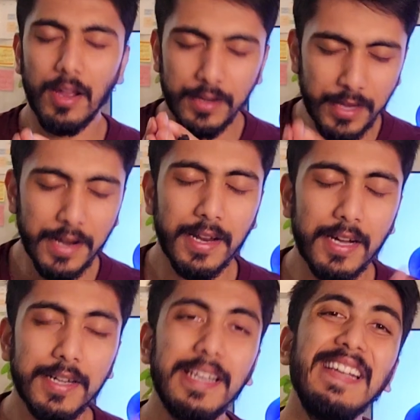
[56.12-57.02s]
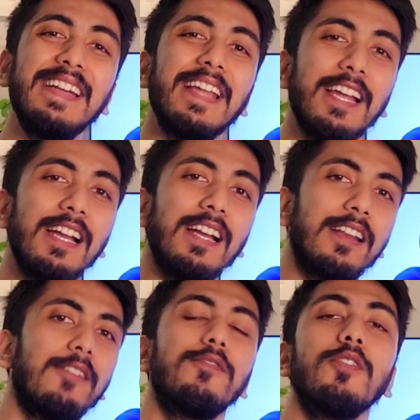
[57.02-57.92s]
done a
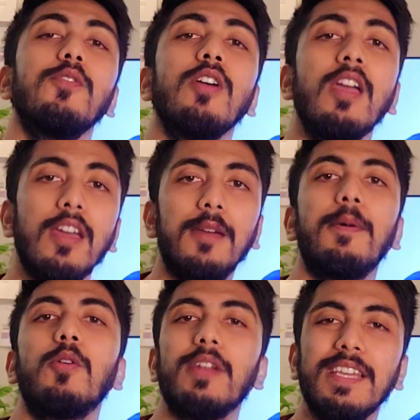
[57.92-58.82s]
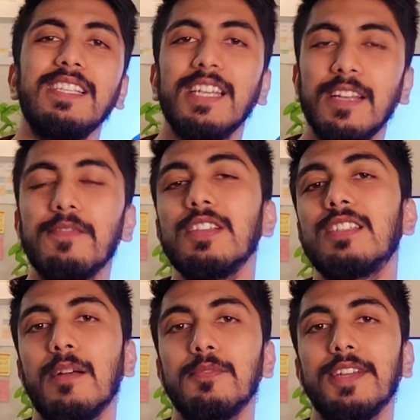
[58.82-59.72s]
detailed review about each and every
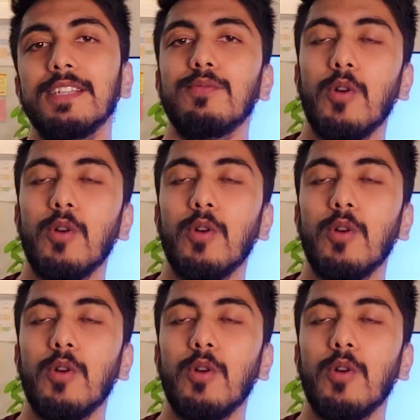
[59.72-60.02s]
subjects,